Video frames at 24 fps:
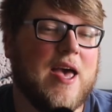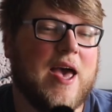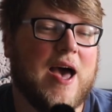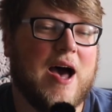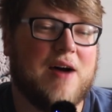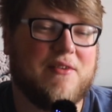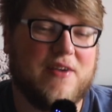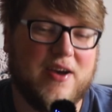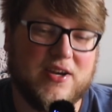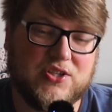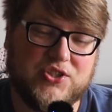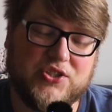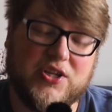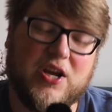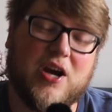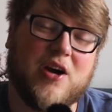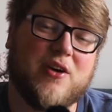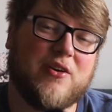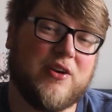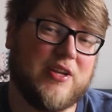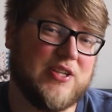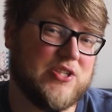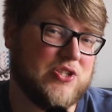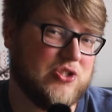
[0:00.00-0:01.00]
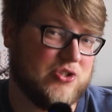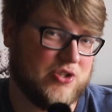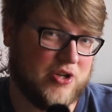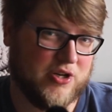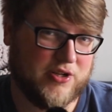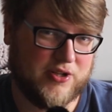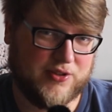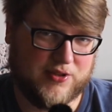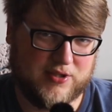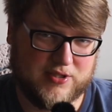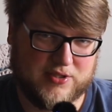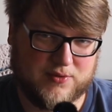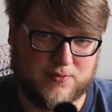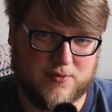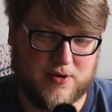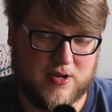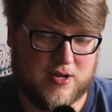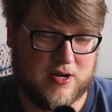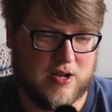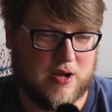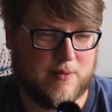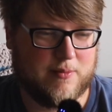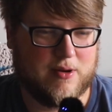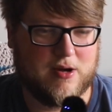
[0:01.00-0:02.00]
I've actually already started this
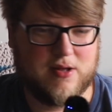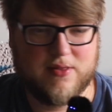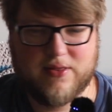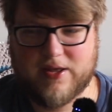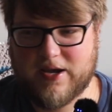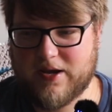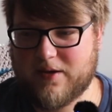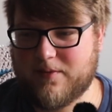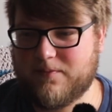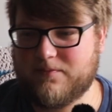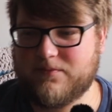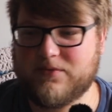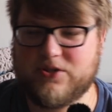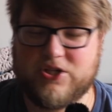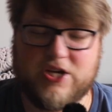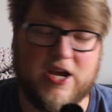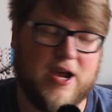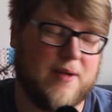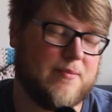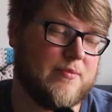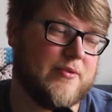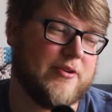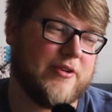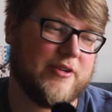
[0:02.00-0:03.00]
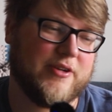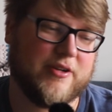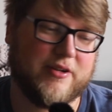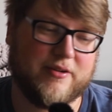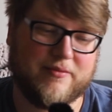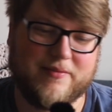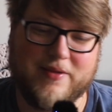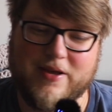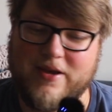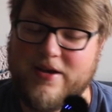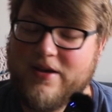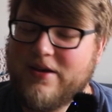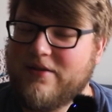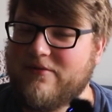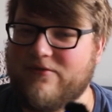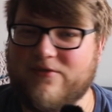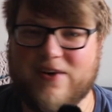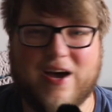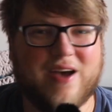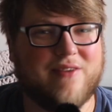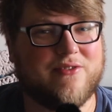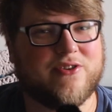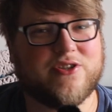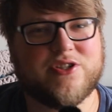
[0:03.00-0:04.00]
one. I'm on like chapter
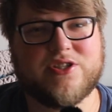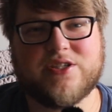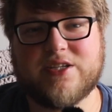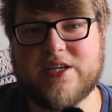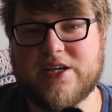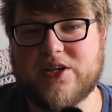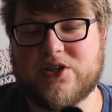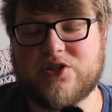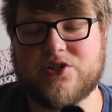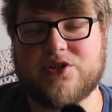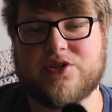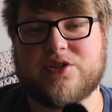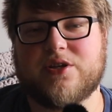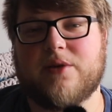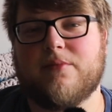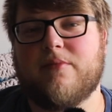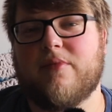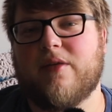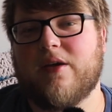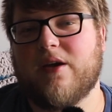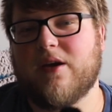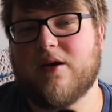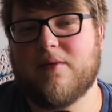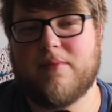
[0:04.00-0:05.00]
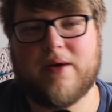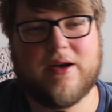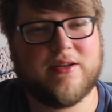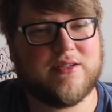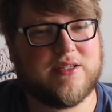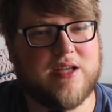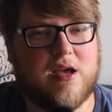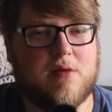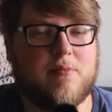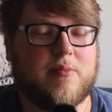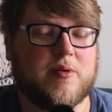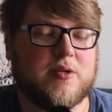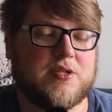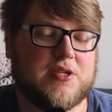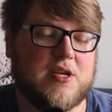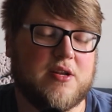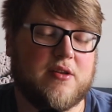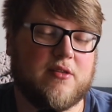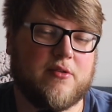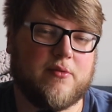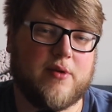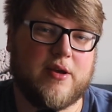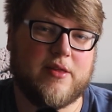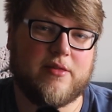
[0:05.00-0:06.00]
5 or 6 or something, about
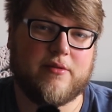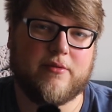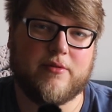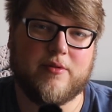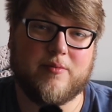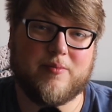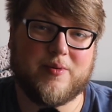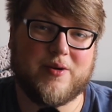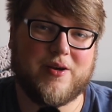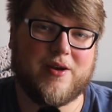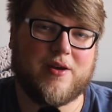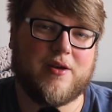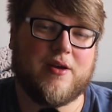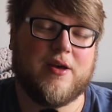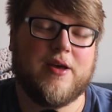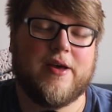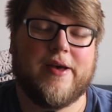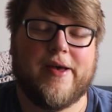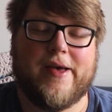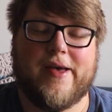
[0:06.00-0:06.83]
10% of the way through the book.